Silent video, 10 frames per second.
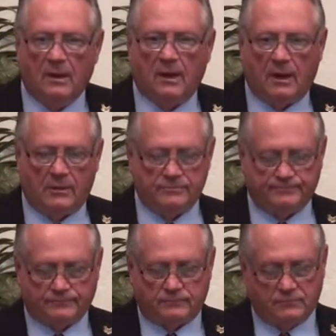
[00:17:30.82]

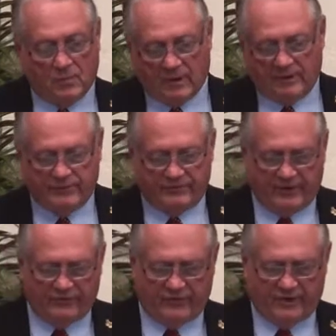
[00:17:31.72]
Well,
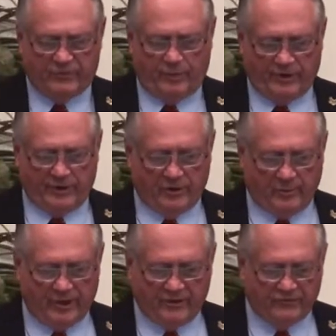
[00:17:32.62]
it's political,
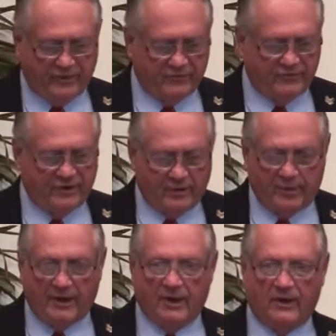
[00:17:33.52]
but it's
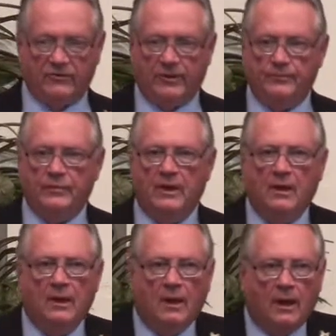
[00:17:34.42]
Benghazi.
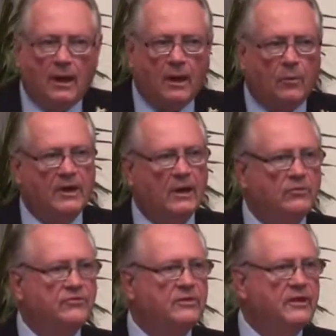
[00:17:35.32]
When I
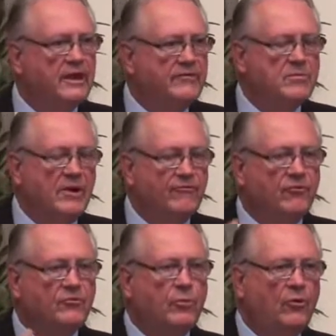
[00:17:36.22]
was in the Navy, my
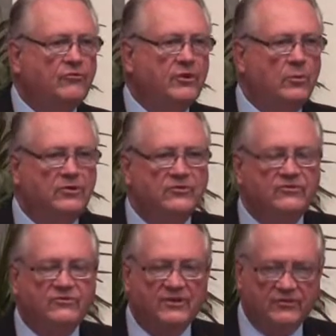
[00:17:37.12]
first posting was in
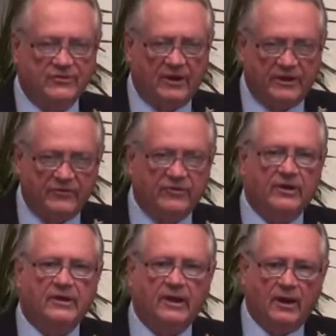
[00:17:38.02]
Sicily,
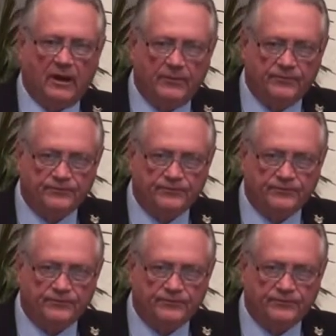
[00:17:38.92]
Sigonella.